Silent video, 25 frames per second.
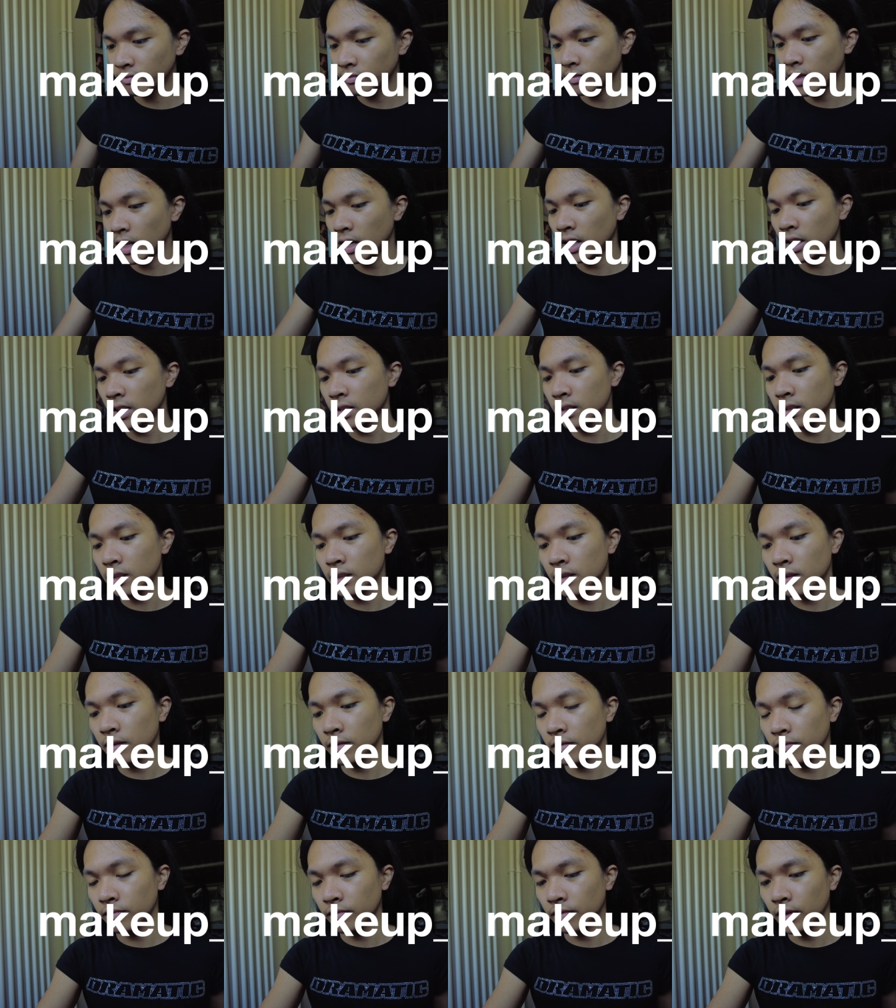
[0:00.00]
I guess
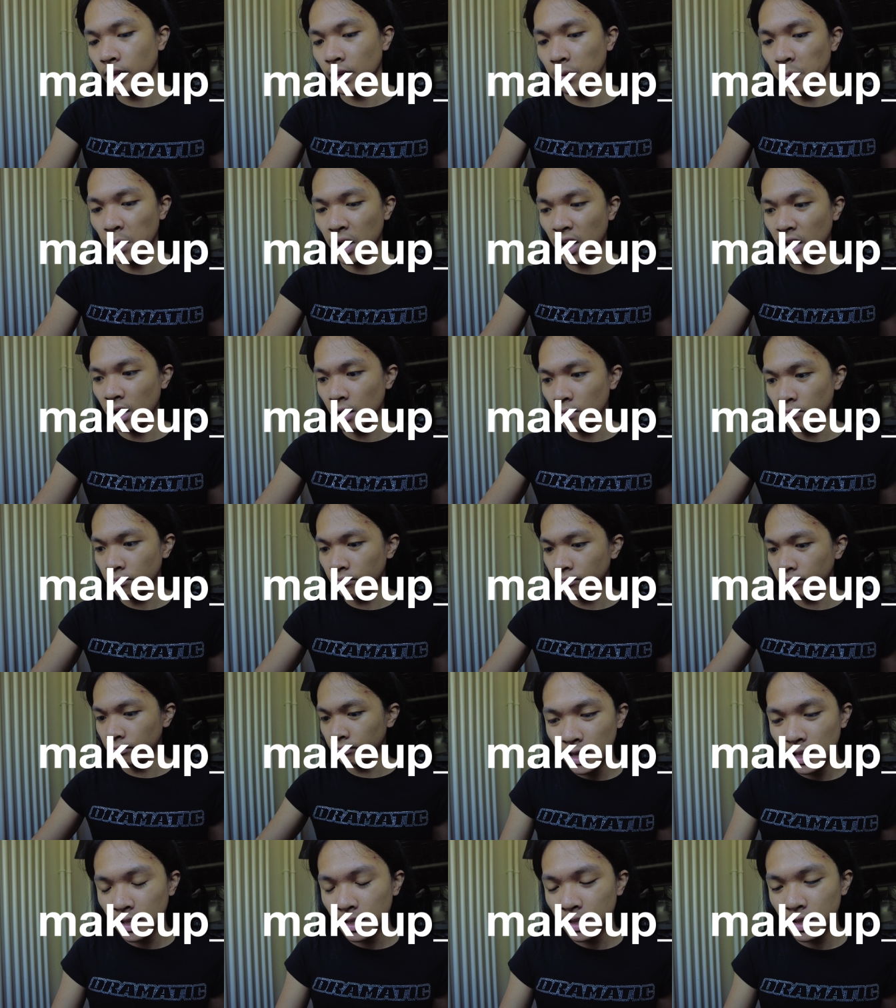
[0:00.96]
like makeup.
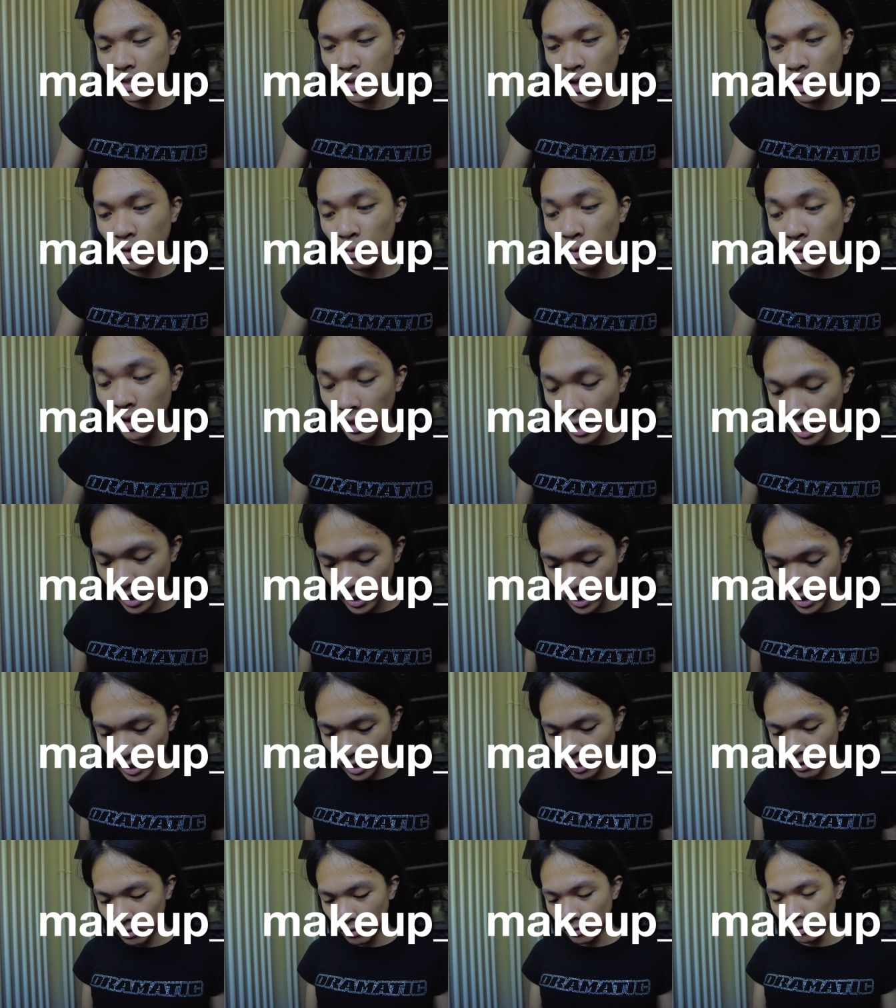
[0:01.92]
Let's start with
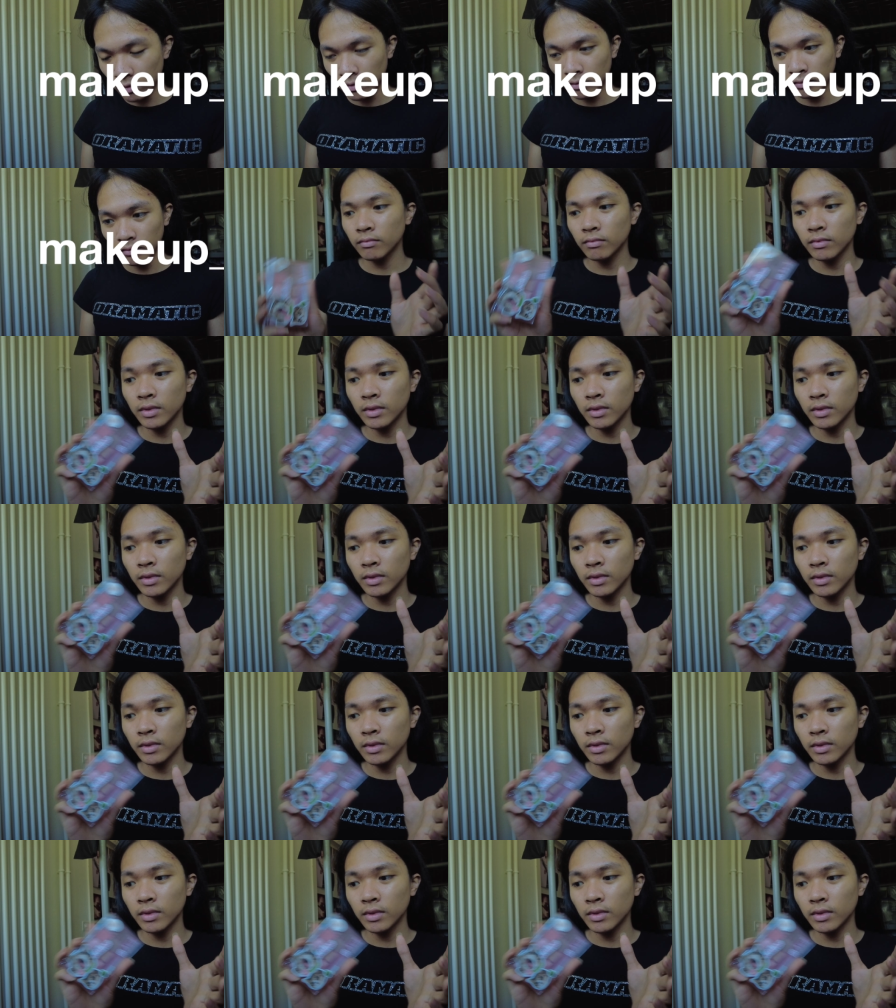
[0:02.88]
eyeshadow.